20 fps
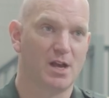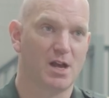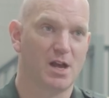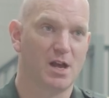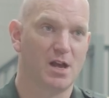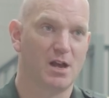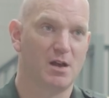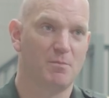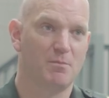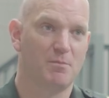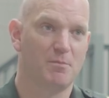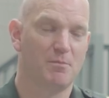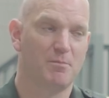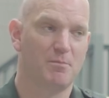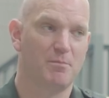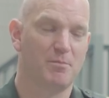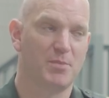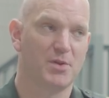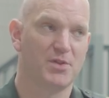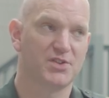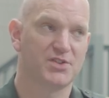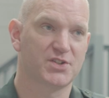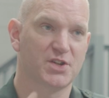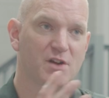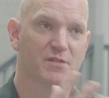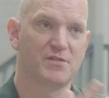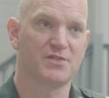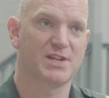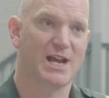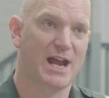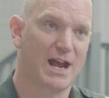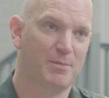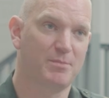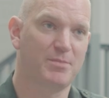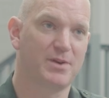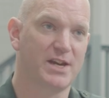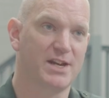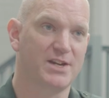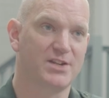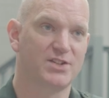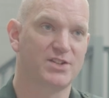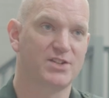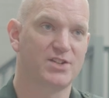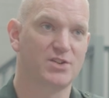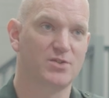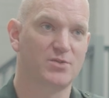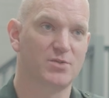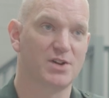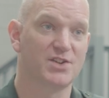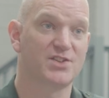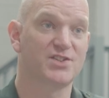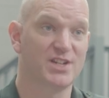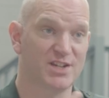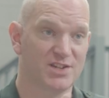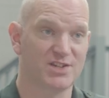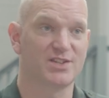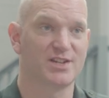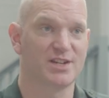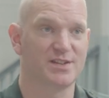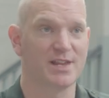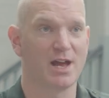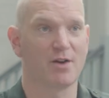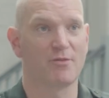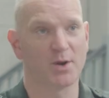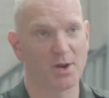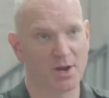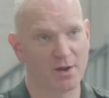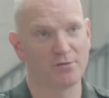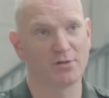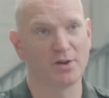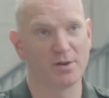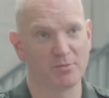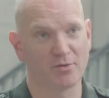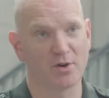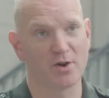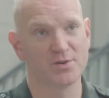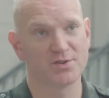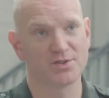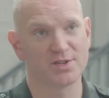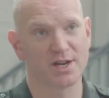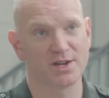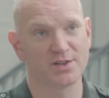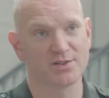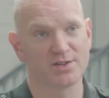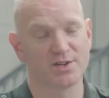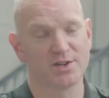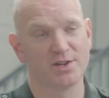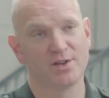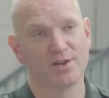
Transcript: but the service are happy to assist in that recovery process.